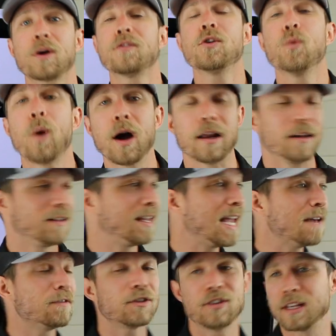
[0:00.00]
wherever you want.
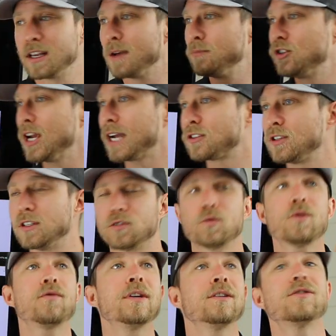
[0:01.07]
Canvassing, objections,
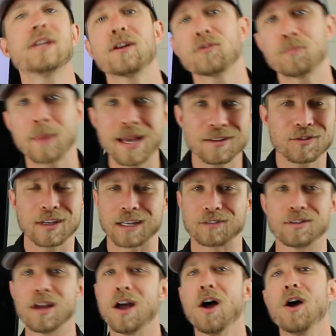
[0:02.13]
roofing sales
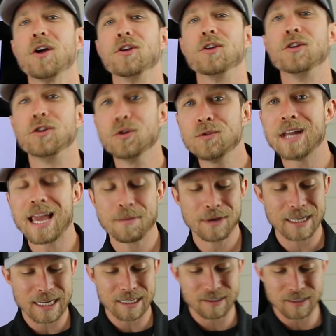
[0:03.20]
basics, you name
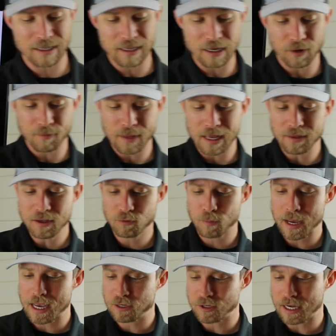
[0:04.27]
it, it's in there. And this
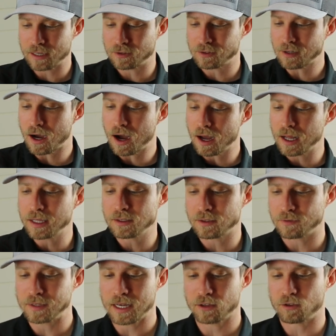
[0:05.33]
page has tons
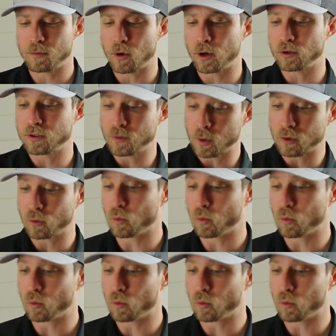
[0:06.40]
of testimonials of what